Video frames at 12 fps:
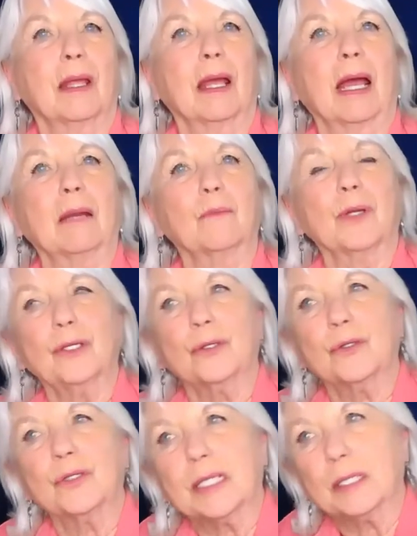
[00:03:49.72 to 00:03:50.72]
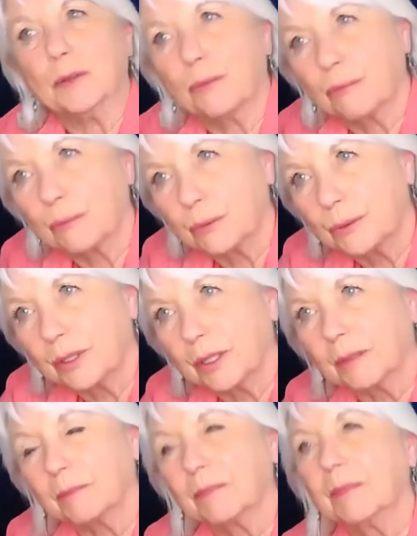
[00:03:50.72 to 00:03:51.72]
And when you see through
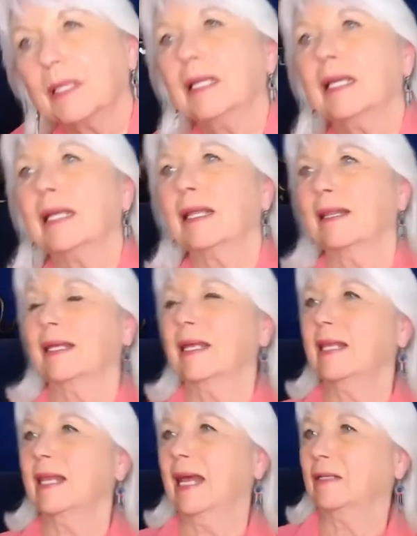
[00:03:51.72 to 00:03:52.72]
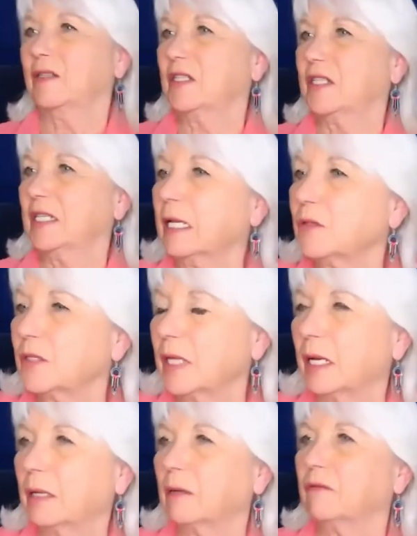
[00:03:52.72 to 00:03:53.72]
them, then that sense
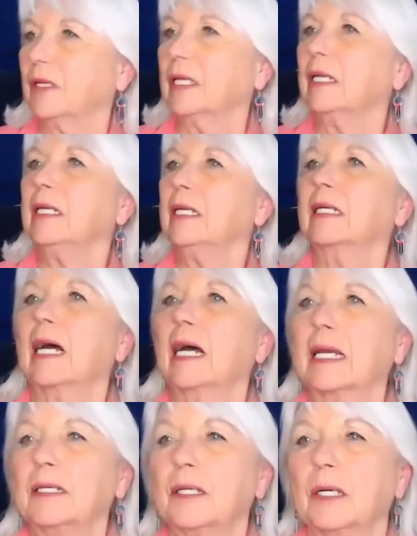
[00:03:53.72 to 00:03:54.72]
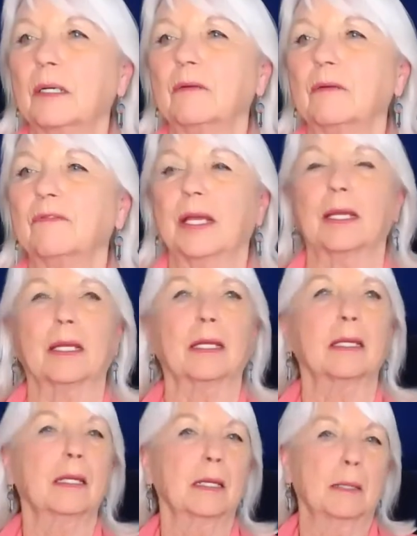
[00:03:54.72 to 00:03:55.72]
of any kind of a
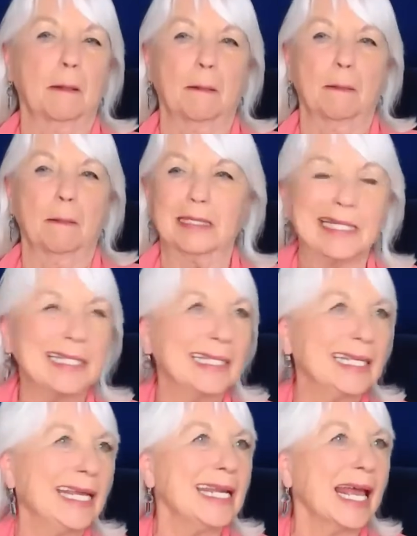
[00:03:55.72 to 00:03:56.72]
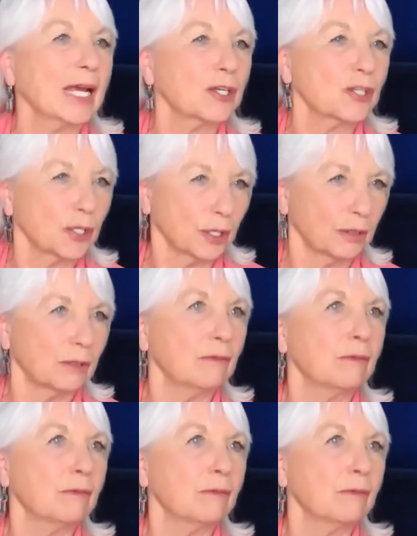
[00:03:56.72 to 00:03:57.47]
disconnection